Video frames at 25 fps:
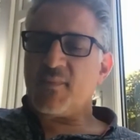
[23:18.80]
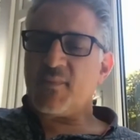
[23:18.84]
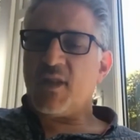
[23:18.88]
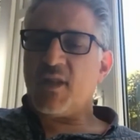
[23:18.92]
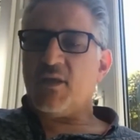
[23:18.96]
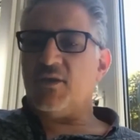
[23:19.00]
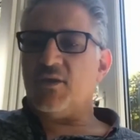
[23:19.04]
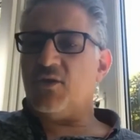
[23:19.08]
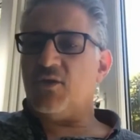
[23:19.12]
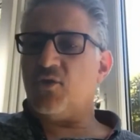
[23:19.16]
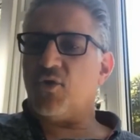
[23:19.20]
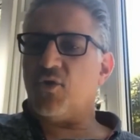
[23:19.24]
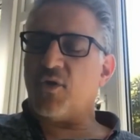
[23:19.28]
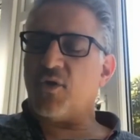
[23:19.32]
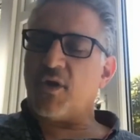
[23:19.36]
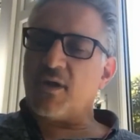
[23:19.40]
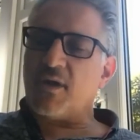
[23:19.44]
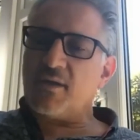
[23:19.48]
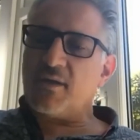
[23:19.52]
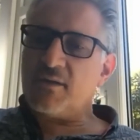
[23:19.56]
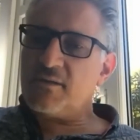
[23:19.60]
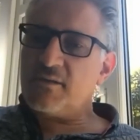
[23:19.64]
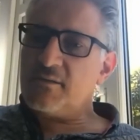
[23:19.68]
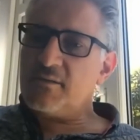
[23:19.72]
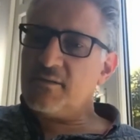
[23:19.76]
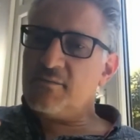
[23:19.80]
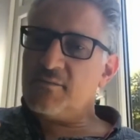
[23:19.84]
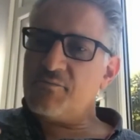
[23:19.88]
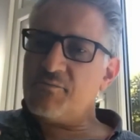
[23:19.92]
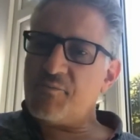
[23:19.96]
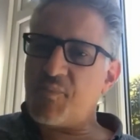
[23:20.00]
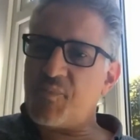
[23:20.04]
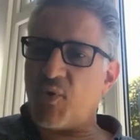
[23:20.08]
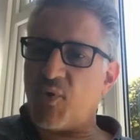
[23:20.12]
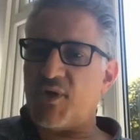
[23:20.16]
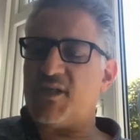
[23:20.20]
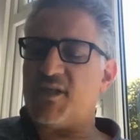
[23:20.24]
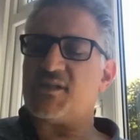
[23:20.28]
Your
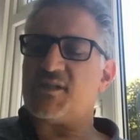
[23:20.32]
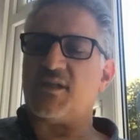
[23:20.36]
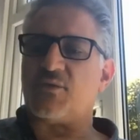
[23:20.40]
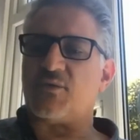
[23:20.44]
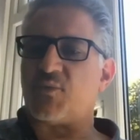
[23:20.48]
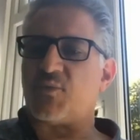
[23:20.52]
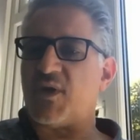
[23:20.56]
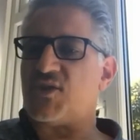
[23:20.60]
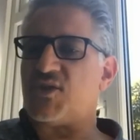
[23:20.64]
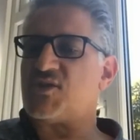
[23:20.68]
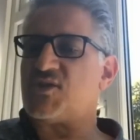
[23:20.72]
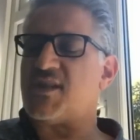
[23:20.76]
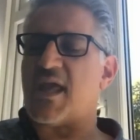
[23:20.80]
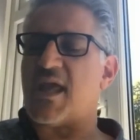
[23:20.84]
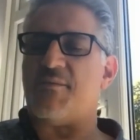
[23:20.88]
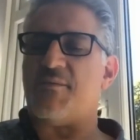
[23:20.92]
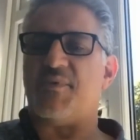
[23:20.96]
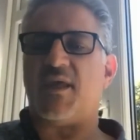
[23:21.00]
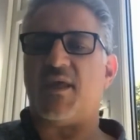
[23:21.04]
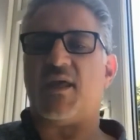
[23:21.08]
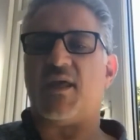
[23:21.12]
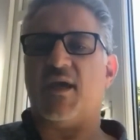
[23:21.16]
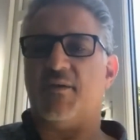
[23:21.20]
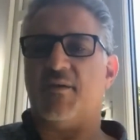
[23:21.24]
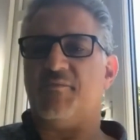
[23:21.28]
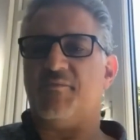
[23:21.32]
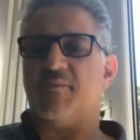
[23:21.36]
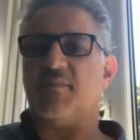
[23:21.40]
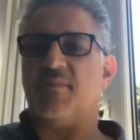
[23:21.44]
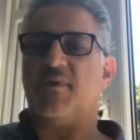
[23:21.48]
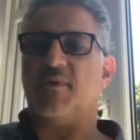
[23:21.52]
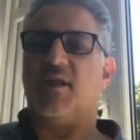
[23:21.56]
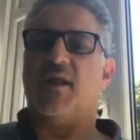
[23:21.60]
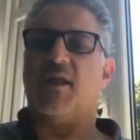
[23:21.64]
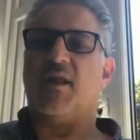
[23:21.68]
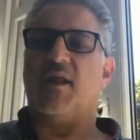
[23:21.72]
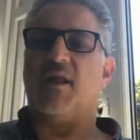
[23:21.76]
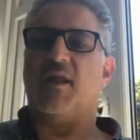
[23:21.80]
point at which they become
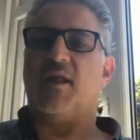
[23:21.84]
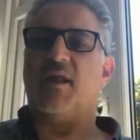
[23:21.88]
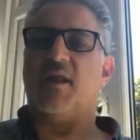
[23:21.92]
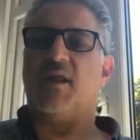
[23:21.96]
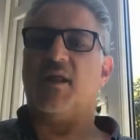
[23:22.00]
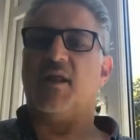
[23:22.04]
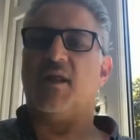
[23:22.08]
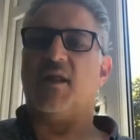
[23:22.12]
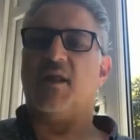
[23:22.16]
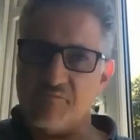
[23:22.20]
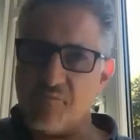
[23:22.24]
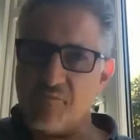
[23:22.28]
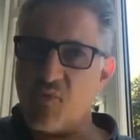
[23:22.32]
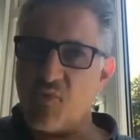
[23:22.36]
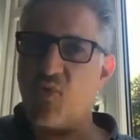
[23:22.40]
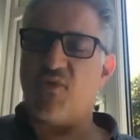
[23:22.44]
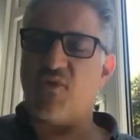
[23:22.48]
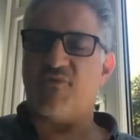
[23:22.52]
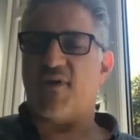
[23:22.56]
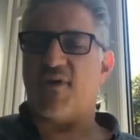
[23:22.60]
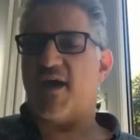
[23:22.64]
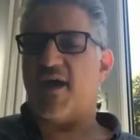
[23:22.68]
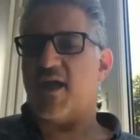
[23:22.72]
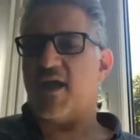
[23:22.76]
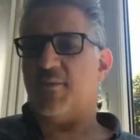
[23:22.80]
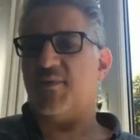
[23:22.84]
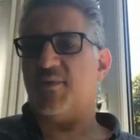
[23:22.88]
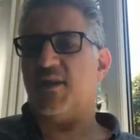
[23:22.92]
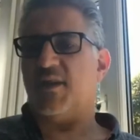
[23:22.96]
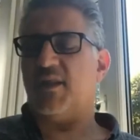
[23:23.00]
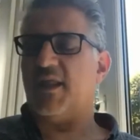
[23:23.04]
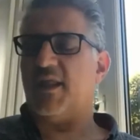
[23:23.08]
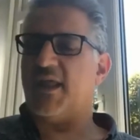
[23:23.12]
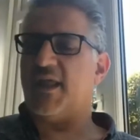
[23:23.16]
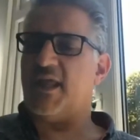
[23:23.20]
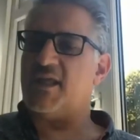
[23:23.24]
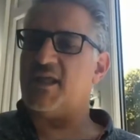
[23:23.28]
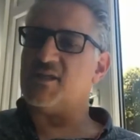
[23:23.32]
more viable
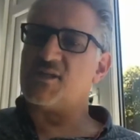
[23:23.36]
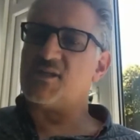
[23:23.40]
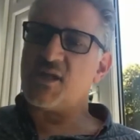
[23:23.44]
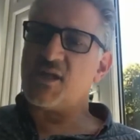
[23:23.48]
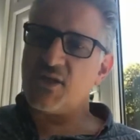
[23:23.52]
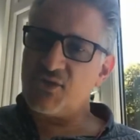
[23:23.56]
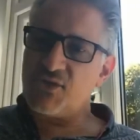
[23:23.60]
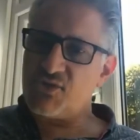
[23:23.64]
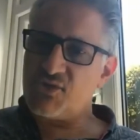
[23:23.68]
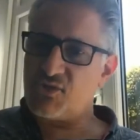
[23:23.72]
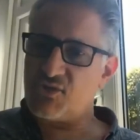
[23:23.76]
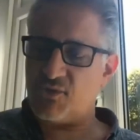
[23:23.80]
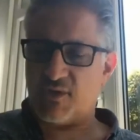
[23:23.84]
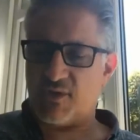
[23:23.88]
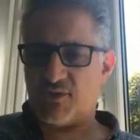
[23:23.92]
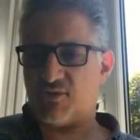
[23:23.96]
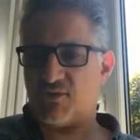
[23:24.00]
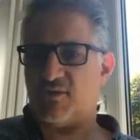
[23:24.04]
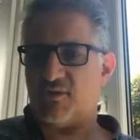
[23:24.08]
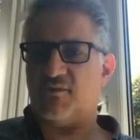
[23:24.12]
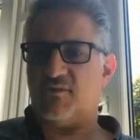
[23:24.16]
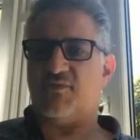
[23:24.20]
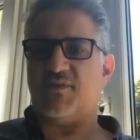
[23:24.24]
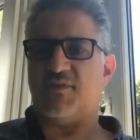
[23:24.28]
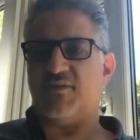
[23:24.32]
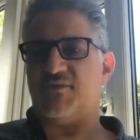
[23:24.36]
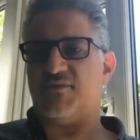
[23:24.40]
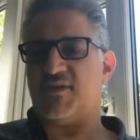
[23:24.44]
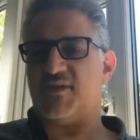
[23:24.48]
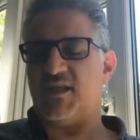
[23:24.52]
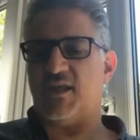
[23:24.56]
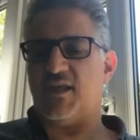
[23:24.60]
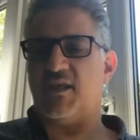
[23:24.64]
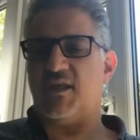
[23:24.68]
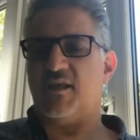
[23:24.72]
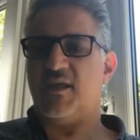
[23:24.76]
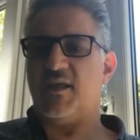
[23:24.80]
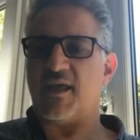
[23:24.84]
is
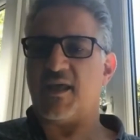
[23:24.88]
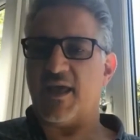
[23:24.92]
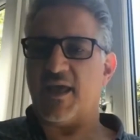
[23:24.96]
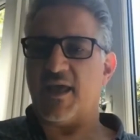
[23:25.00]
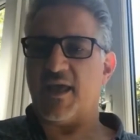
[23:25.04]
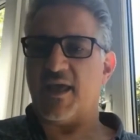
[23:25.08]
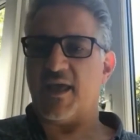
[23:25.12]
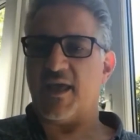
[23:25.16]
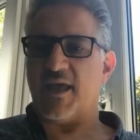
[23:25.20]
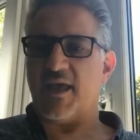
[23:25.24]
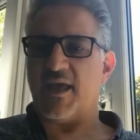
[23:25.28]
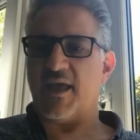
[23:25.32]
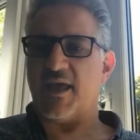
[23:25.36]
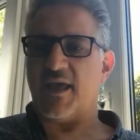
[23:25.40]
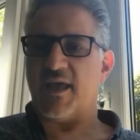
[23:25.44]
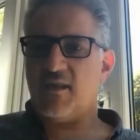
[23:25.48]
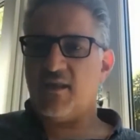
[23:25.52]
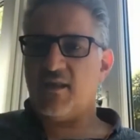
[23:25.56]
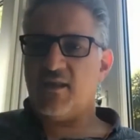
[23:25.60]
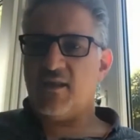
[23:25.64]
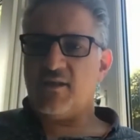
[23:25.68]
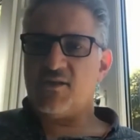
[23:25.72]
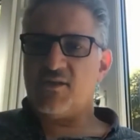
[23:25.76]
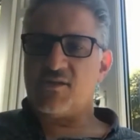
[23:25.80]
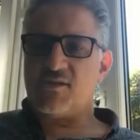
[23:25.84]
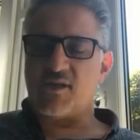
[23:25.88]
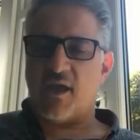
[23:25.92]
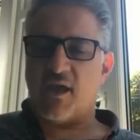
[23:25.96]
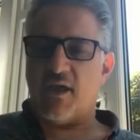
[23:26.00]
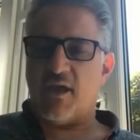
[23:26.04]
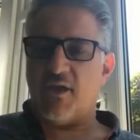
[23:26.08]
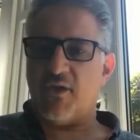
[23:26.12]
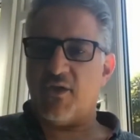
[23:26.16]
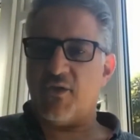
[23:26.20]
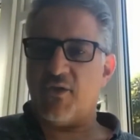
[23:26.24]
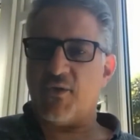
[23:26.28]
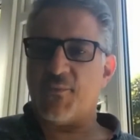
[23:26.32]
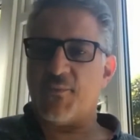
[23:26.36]
250K.
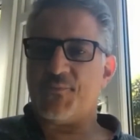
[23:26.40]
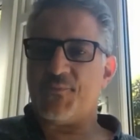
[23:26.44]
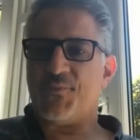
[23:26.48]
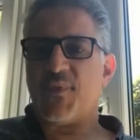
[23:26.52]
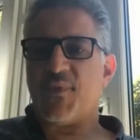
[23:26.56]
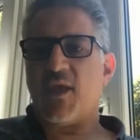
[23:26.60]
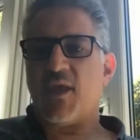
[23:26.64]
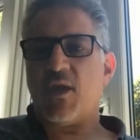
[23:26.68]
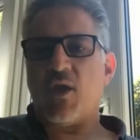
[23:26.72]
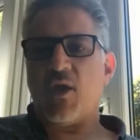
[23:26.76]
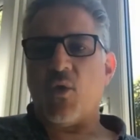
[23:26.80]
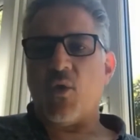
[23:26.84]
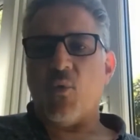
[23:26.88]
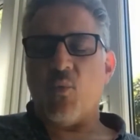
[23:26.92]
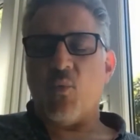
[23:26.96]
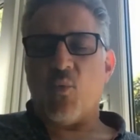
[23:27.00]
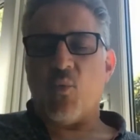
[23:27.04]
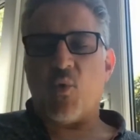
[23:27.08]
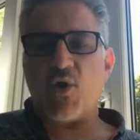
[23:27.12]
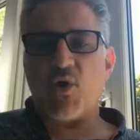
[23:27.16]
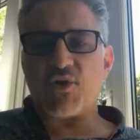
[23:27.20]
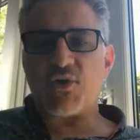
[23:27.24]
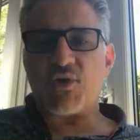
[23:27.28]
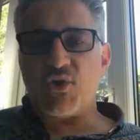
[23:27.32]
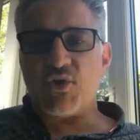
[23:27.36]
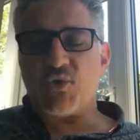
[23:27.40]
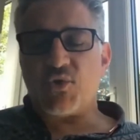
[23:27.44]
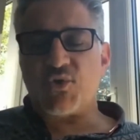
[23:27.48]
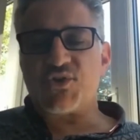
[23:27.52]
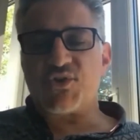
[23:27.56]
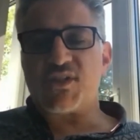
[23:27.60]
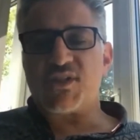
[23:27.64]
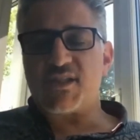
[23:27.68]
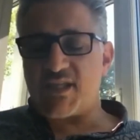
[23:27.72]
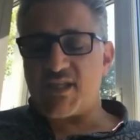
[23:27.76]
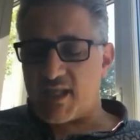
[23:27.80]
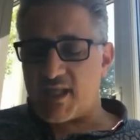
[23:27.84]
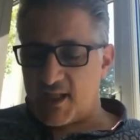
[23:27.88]
So what you're
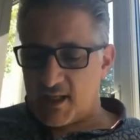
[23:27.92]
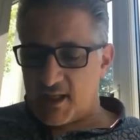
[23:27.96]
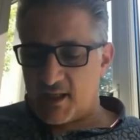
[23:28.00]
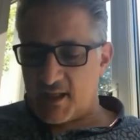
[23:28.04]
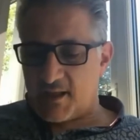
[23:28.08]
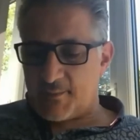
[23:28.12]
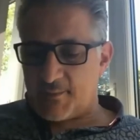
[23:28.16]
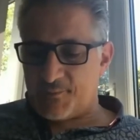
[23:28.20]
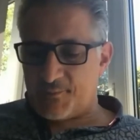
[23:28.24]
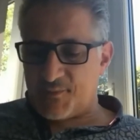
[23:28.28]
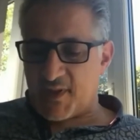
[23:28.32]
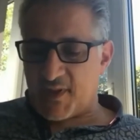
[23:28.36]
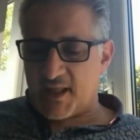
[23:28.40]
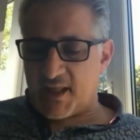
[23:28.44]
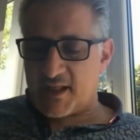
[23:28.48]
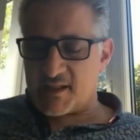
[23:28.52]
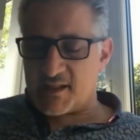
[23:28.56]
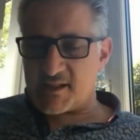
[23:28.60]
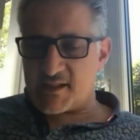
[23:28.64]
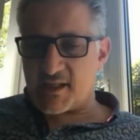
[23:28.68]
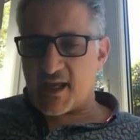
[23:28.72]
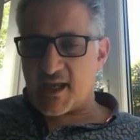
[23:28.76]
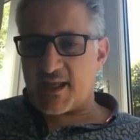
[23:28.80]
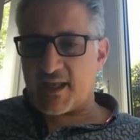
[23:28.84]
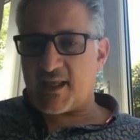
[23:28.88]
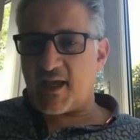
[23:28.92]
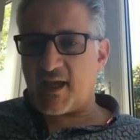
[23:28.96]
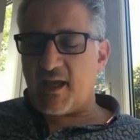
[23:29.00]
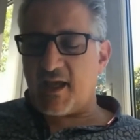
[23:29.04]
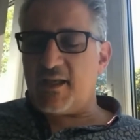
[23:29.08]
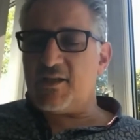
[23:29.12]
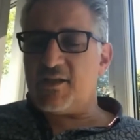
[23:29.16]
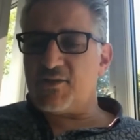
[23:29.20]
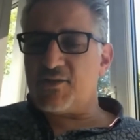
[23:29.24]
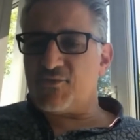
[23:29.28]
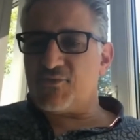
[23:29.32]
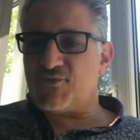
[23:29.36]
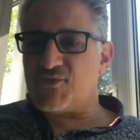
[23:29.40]
seeing is a
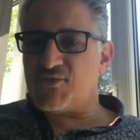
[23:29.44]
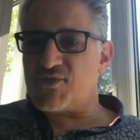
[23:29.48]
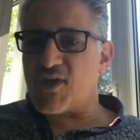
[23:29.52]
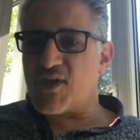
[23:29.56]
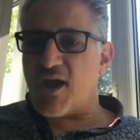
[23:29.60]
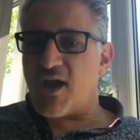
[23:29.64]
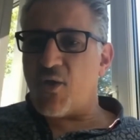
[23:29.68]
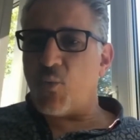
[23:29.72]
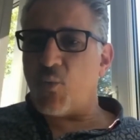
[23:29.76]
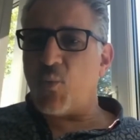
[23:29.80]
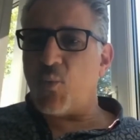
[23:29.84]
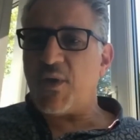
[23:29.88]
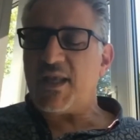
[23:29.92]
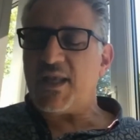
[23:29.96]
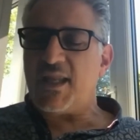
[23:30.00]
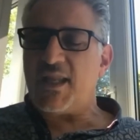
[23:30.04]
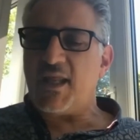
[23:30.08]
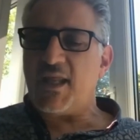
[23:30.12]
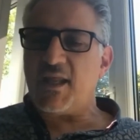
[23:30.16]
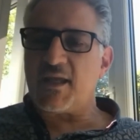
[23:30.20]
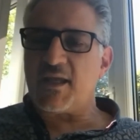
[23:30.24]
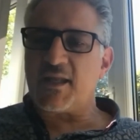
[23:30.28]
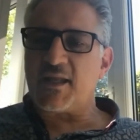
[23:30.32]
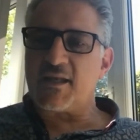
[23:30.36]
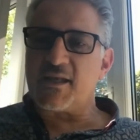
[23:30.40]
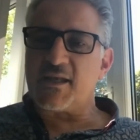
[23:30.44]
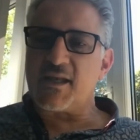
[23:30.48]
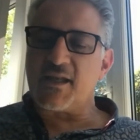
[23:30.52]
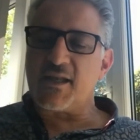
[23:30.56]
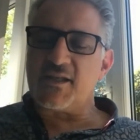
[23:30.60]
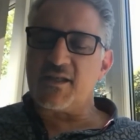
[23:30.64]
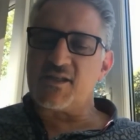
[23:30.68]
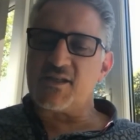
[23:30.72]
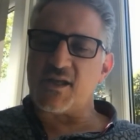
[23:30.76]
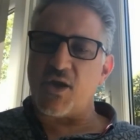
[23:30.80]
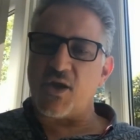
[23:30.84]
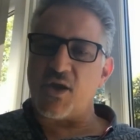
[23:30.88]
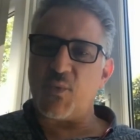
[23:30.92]
kind of
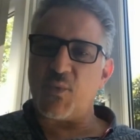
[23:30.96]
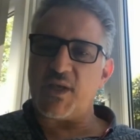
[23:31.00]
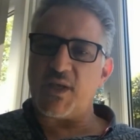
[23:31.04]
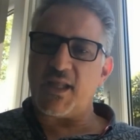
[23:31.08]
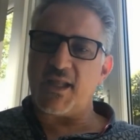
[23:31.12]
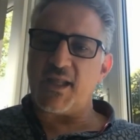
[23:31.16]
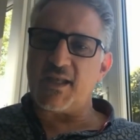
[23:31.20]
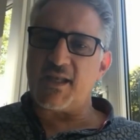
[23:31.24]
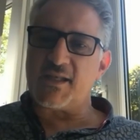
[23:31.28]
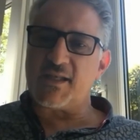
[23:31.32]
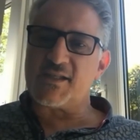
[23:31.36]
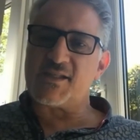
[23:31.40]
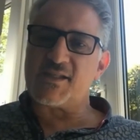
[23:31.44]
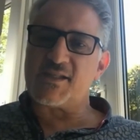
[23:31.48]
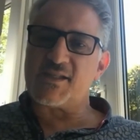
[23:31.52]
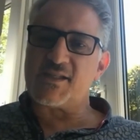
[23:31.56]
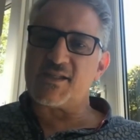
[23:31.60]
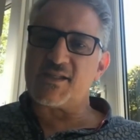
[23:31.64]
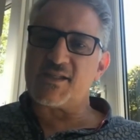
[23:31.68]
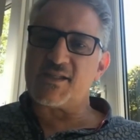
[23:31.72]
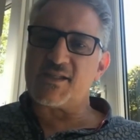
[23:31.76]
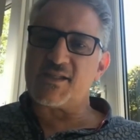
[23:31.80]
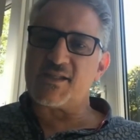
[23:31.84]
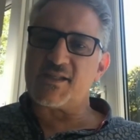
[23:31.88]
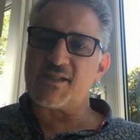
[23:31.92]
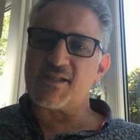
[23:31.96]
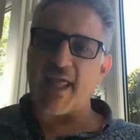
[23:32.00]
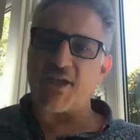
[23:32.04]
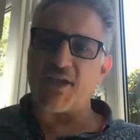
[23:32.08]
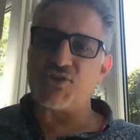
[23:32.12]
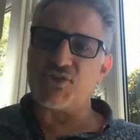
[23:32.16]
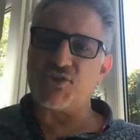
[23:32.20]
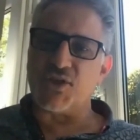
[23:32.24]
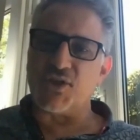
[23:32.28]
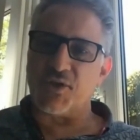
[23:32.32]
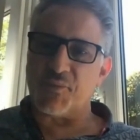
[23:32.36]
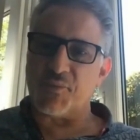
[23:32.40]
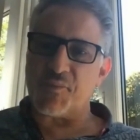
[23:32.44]
Darwinian
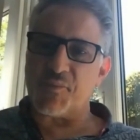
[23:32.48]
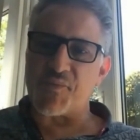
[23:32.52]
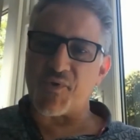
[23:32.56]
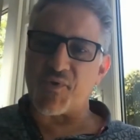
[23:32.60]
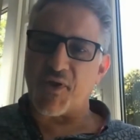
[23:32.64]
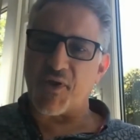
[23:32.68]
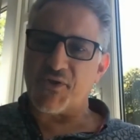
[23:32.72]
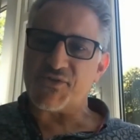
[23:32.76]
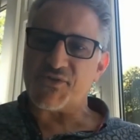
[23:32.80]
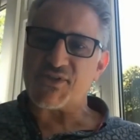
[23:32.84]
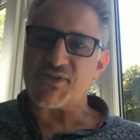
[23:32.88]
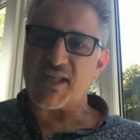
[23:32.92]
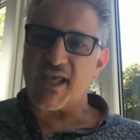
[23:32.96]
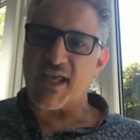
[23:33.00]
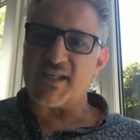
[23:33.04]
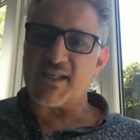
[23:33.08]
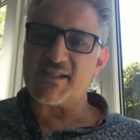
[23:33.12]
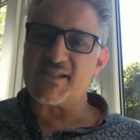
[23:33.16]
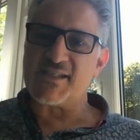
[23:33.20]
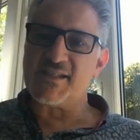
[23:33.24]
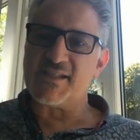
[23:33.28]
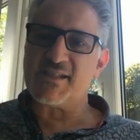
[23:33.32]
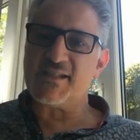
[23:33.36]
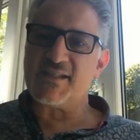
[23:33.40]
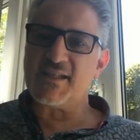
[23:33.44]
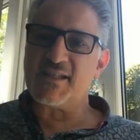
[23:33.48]
selection process,